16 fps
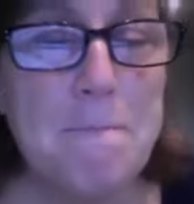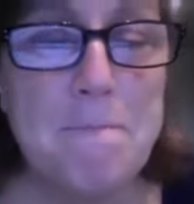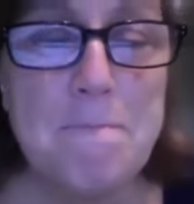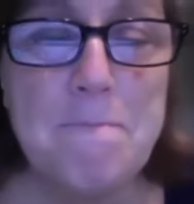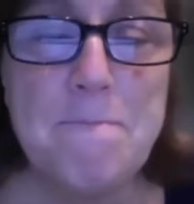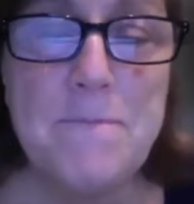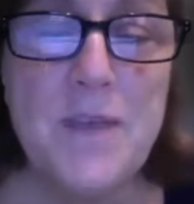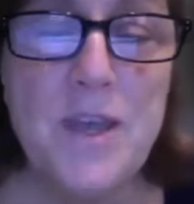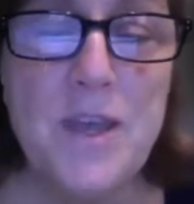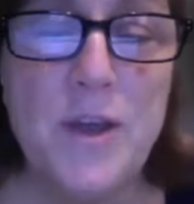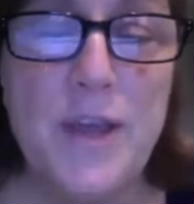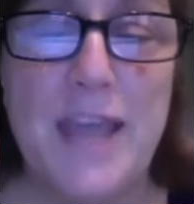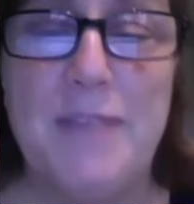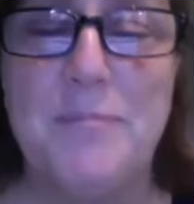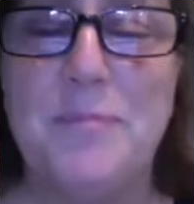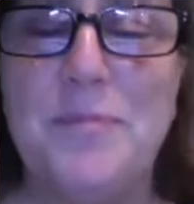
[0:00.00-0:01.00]
Yeah.
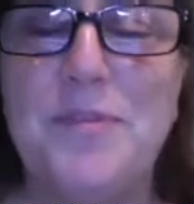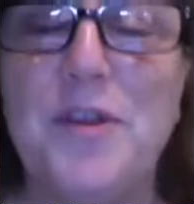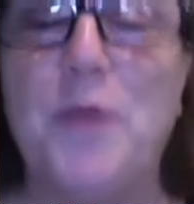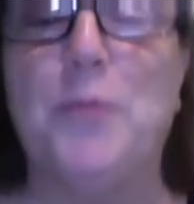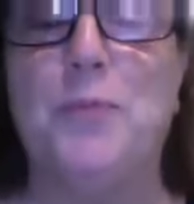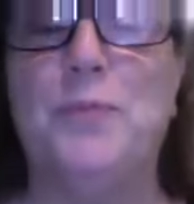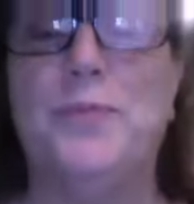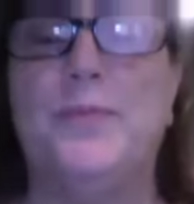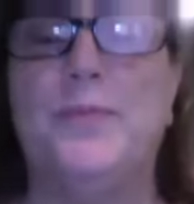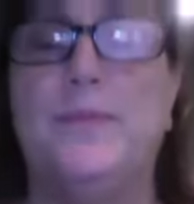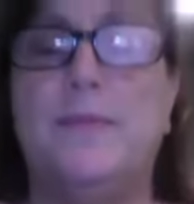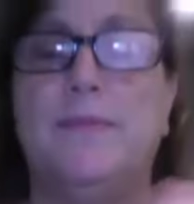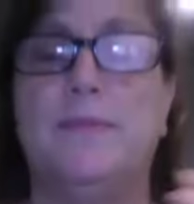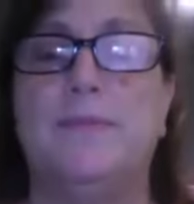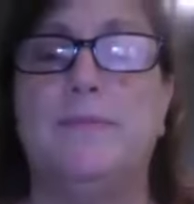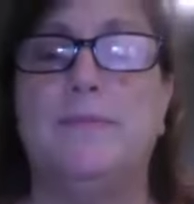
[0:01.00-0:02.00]
Okay, so
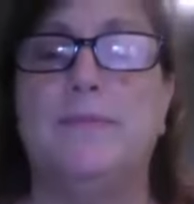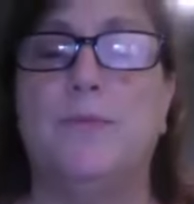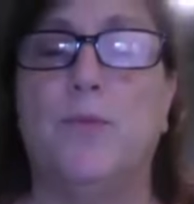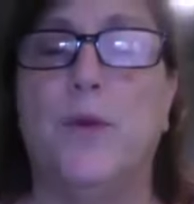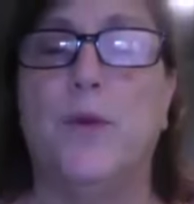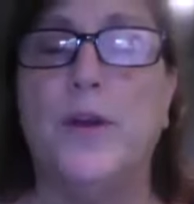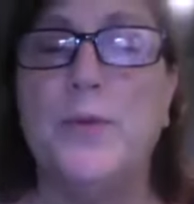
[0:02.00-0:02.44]
what